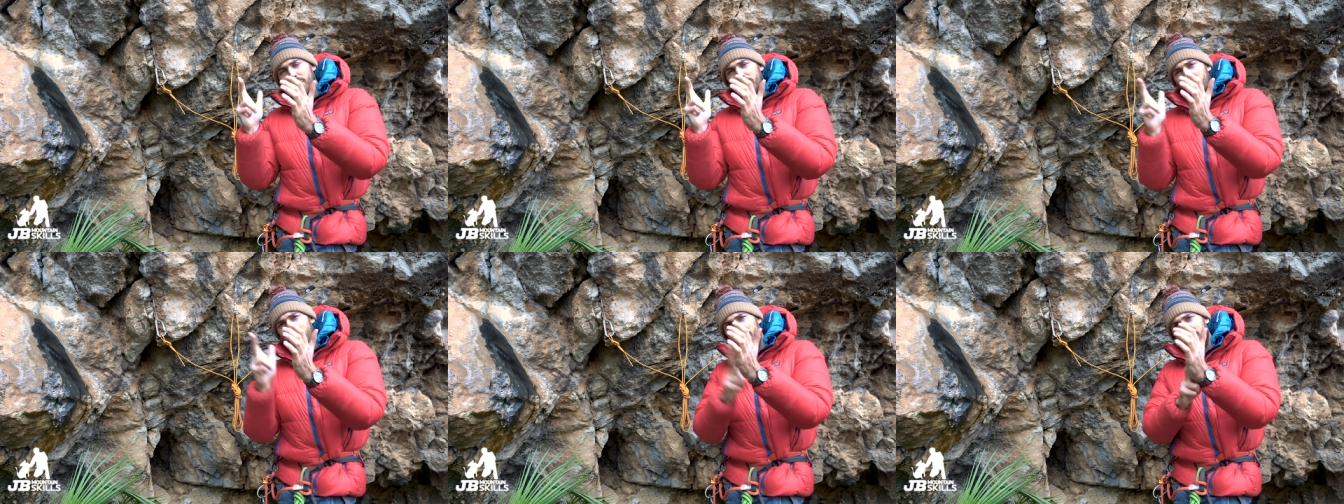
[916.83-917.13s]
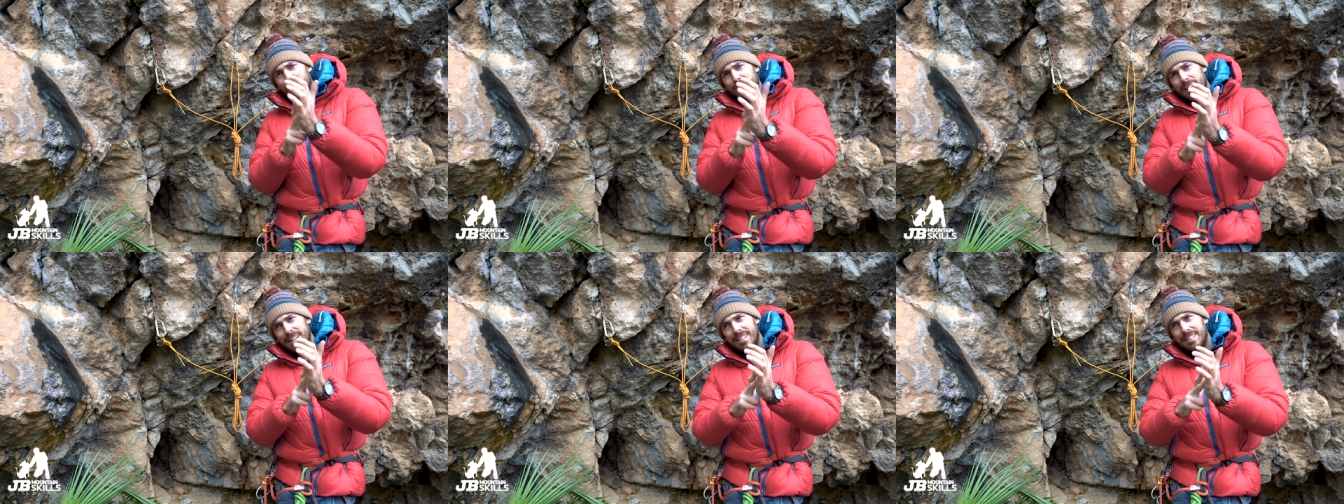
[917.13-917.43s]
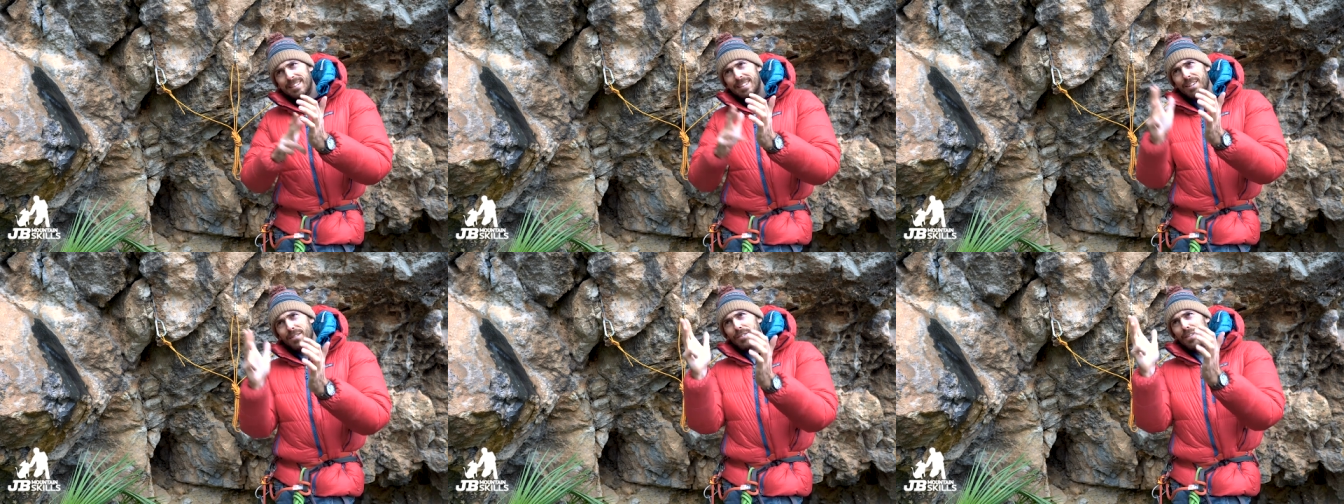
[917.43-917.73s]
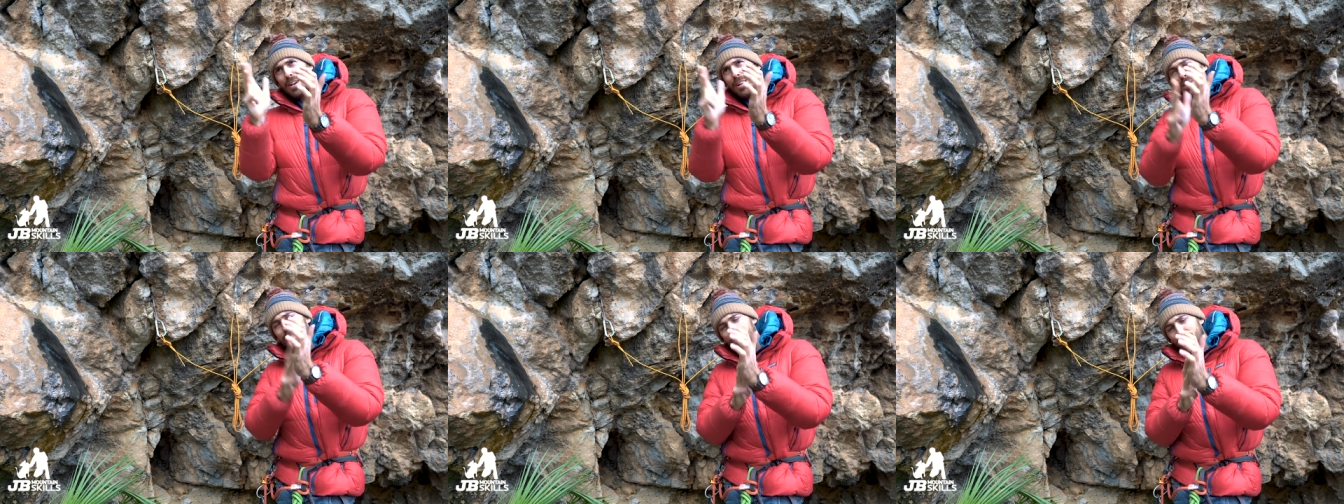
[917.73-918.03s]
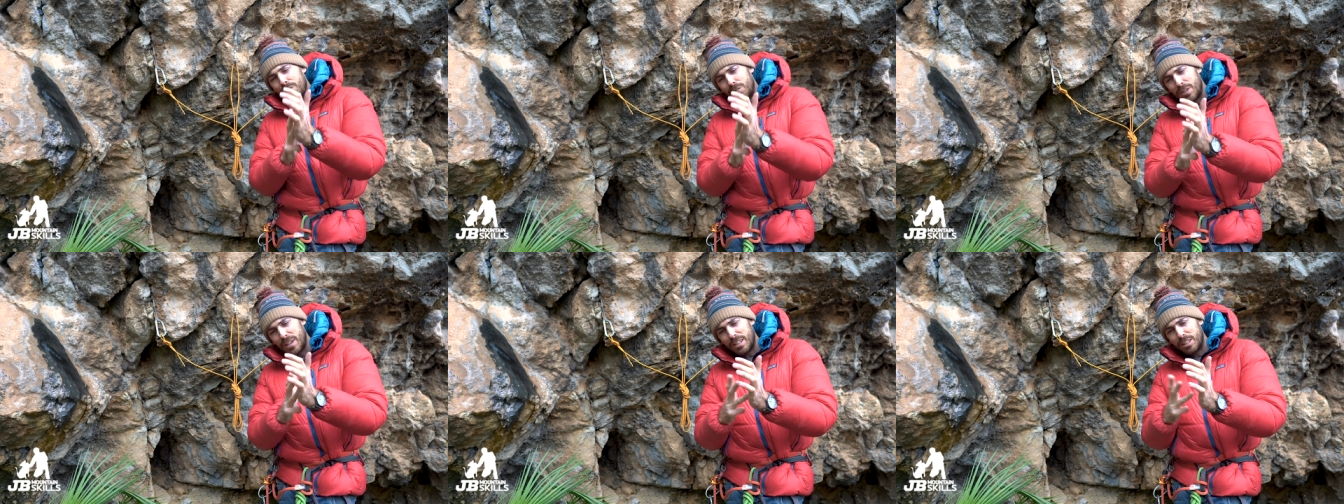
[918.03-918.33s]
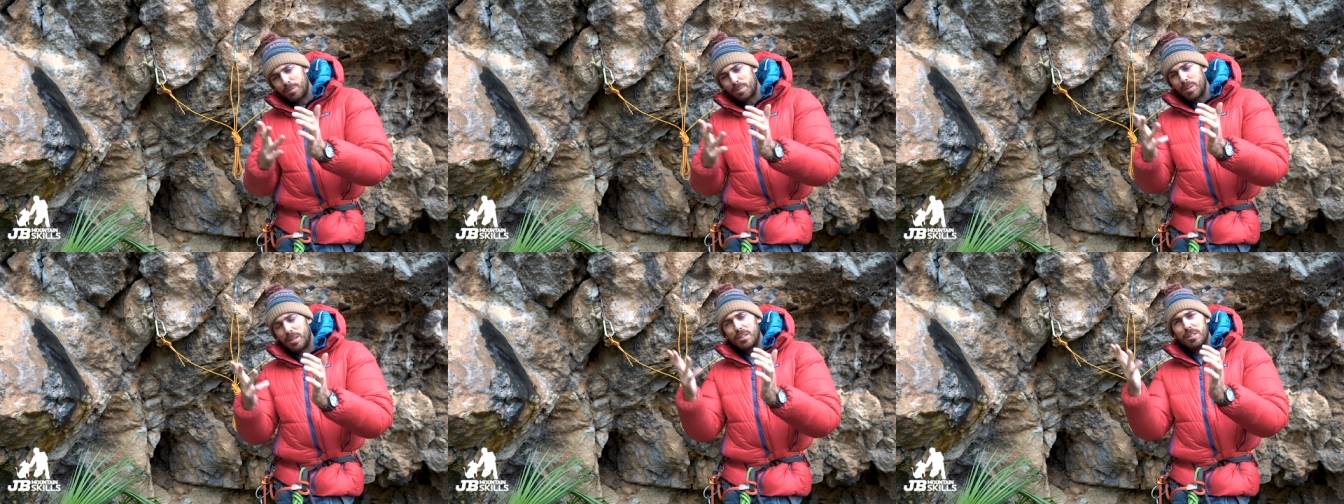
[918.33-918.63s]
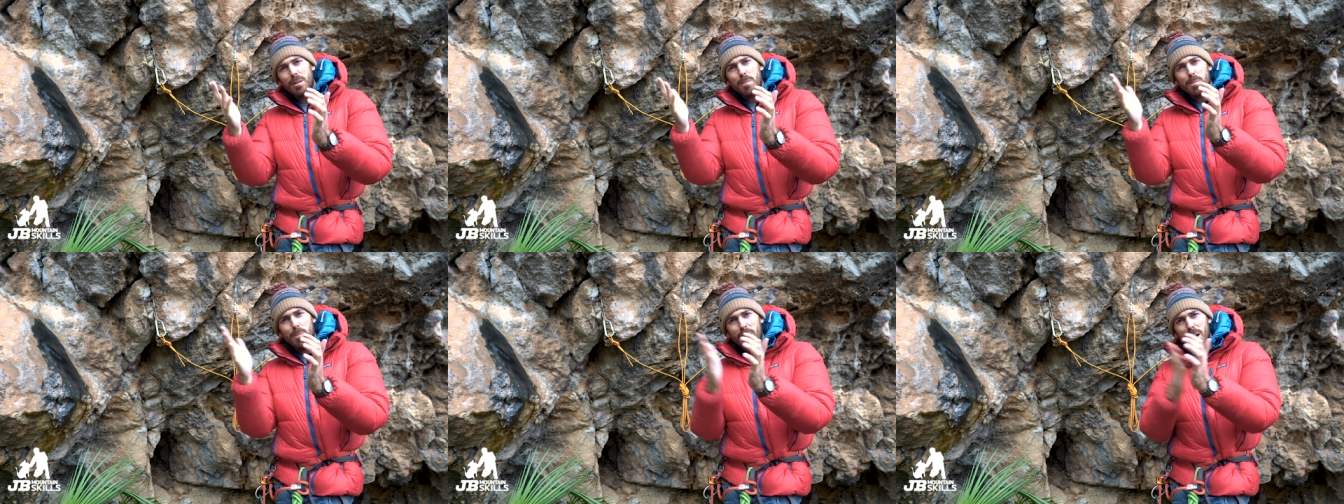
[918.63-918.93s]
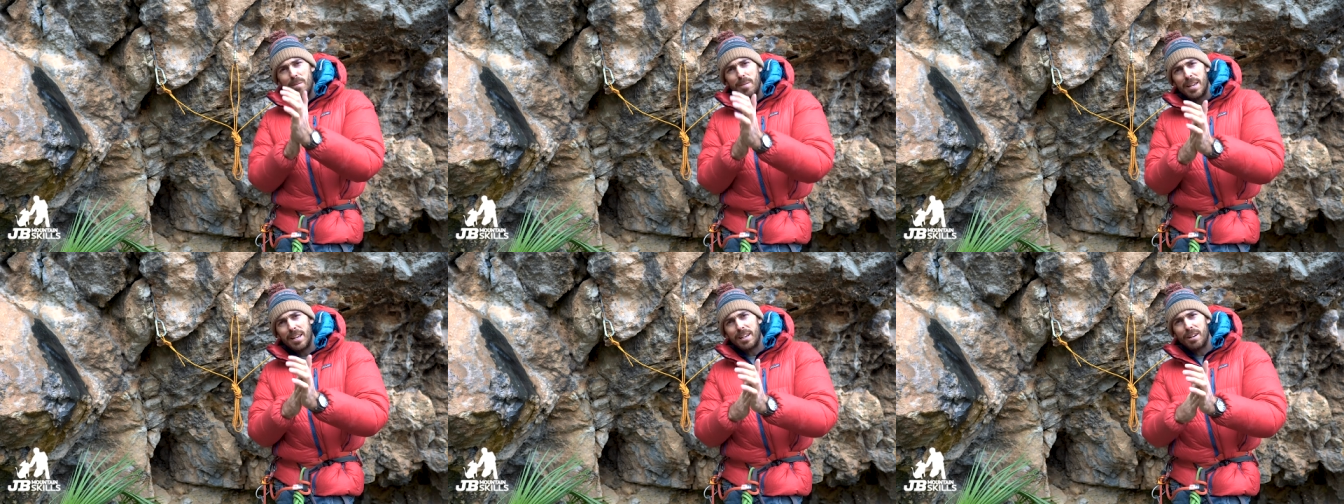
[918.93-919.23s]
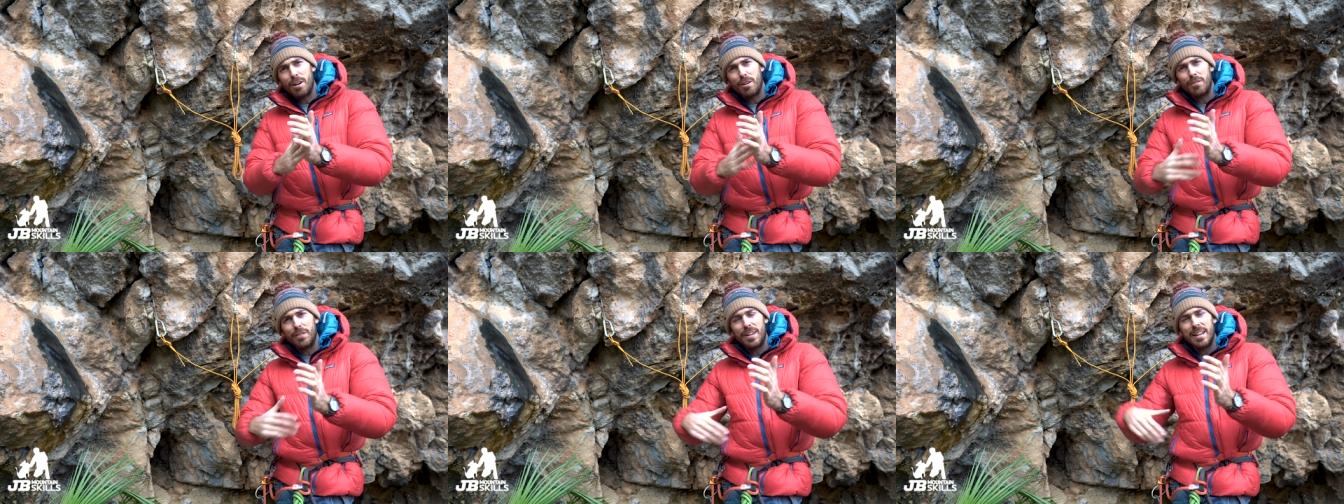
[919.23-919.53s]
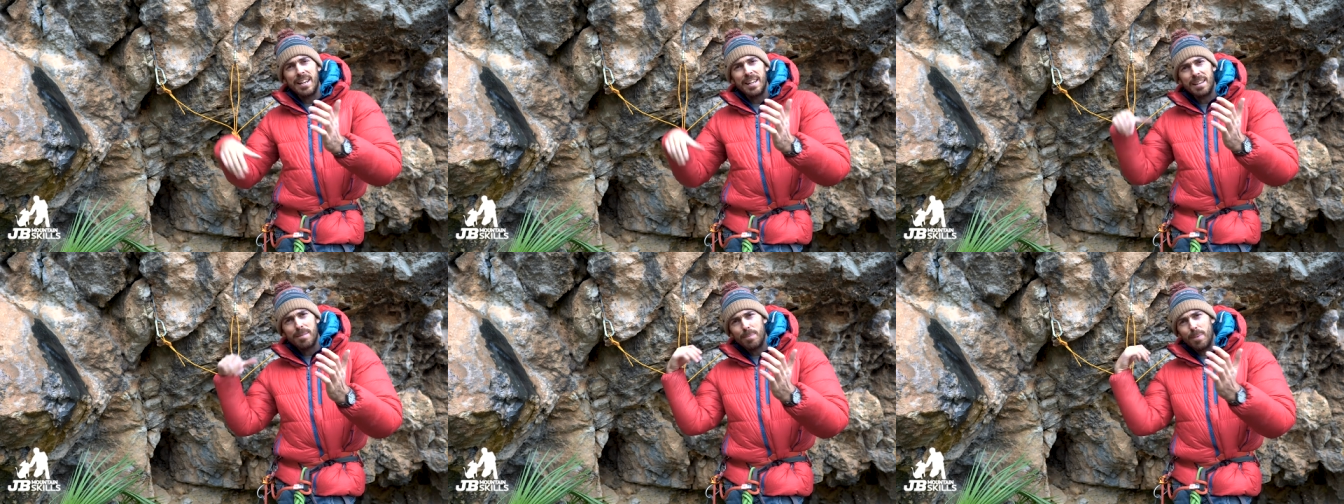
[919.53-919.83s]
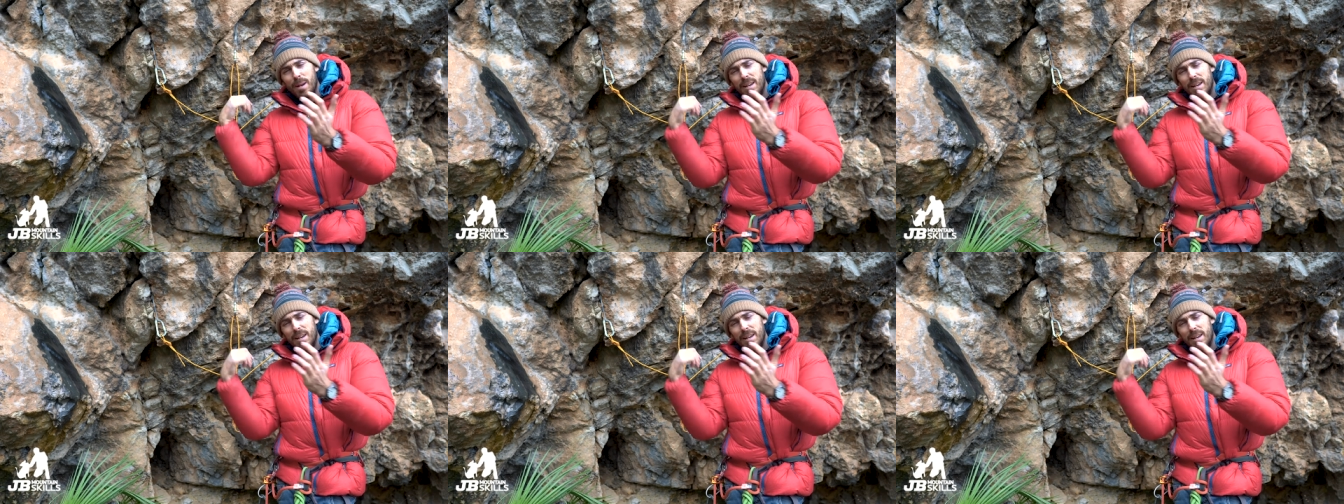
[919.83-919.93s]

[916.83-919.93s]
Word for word: find us on Insta, find us on Facebook, use the Buy Me a Coffee link,